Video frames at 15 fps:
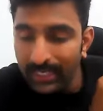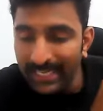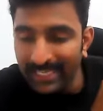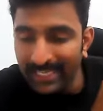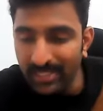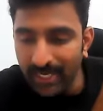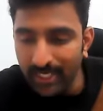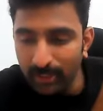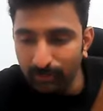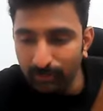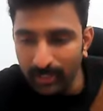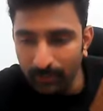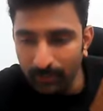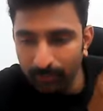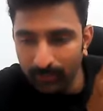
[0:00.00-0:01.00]
E stands
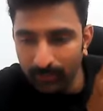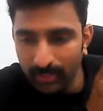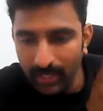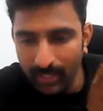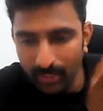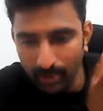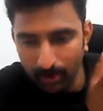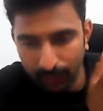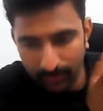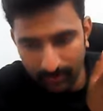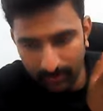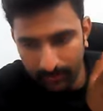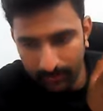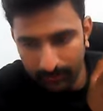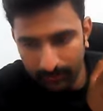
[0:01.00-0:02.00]
for
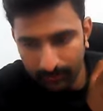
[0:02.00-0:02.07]
endorphin.